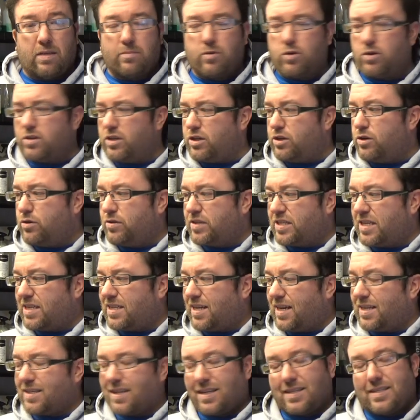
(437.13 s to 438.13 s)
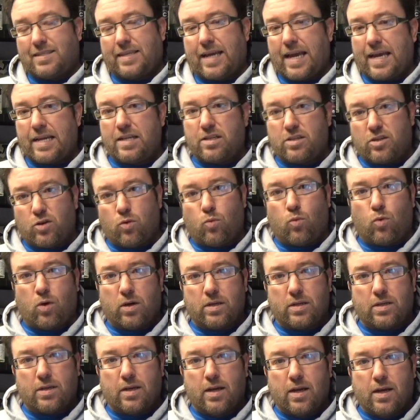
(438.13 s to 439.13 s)
I'm going to use it at a
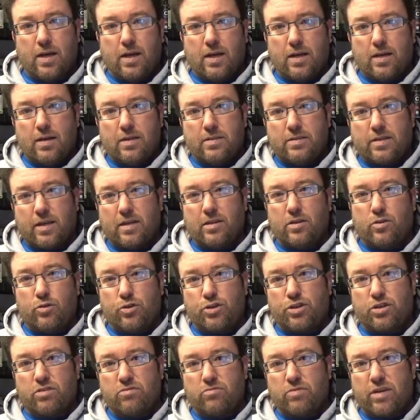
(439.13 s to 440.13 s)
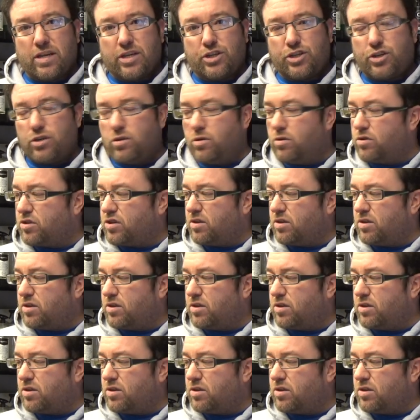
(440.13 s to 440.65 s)
10-to-1 dilution ratio.